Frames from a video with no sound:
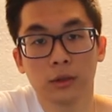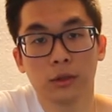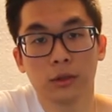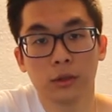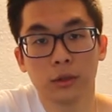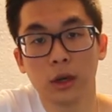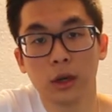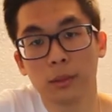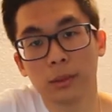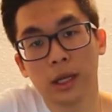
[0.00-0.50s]

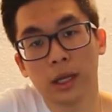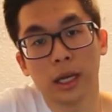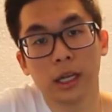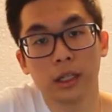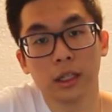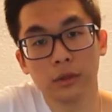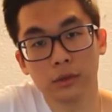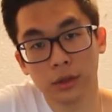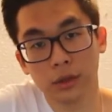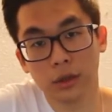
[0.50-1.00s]
not apply
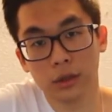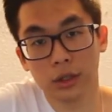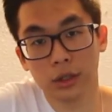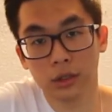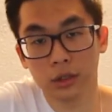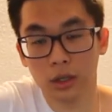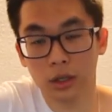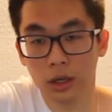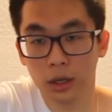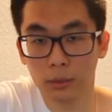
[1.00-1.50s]
anything on
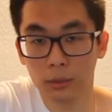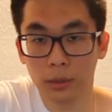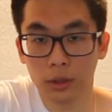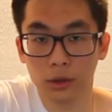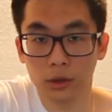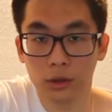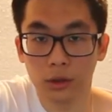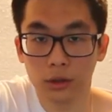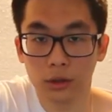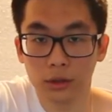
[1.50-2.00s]
guitar
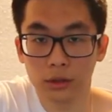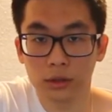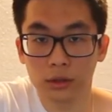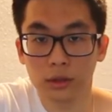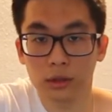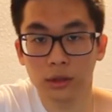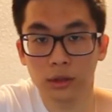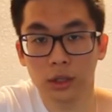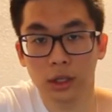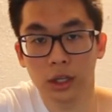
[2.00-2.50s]
because
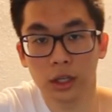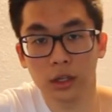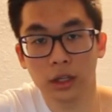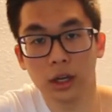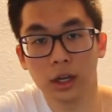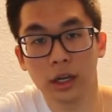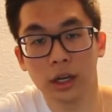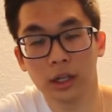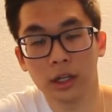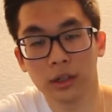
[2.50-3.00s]

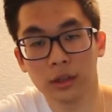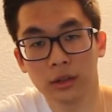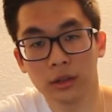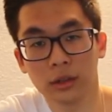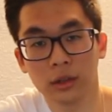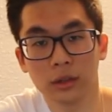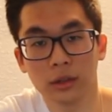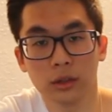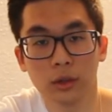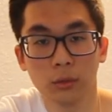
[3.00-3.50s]

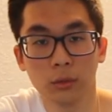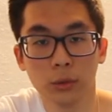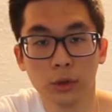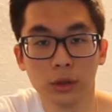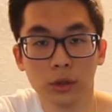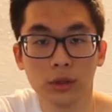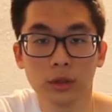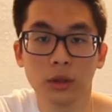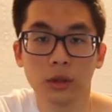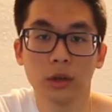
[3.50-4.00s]
the
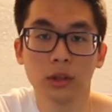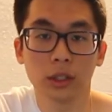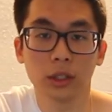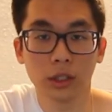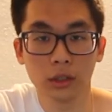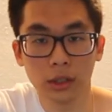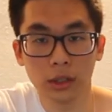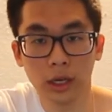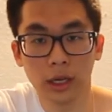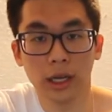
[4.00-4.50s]
wood on the
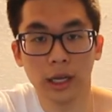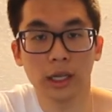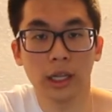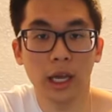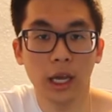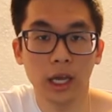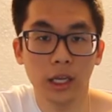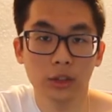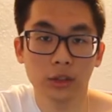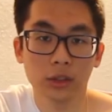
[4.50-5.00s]
guitar can
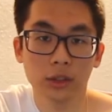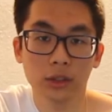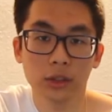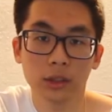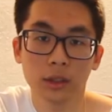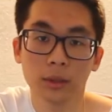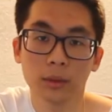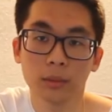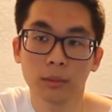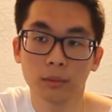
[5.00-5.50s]
age,
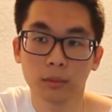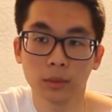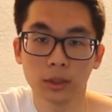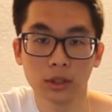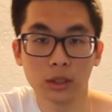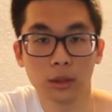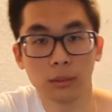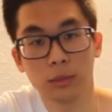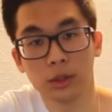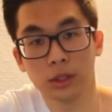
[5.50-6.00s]
but
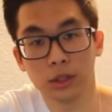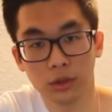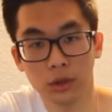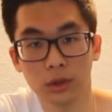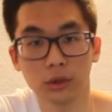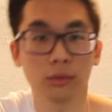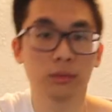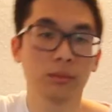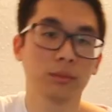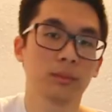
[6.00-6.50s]
somebody
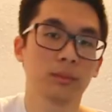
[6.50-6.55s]
don't.